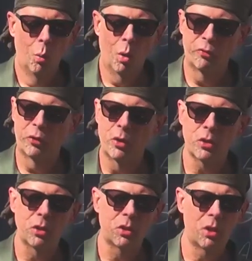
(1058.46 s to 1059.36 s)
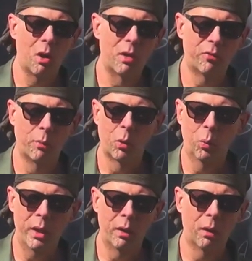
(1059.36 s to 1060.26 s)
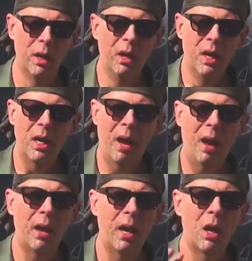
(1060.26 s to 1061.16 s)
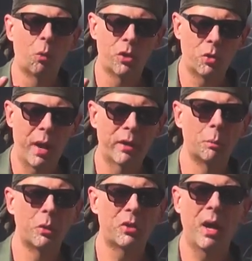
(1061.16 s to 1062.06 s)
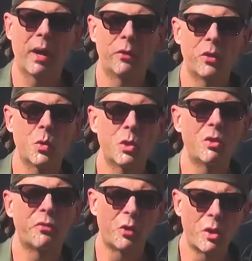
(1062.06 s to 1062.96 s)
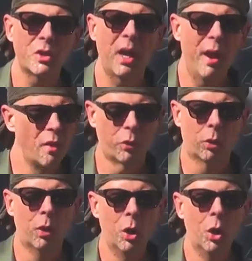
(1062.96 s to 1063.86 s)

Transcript: Well, first, starting from the rear, it had a retractable stock. This was the first ever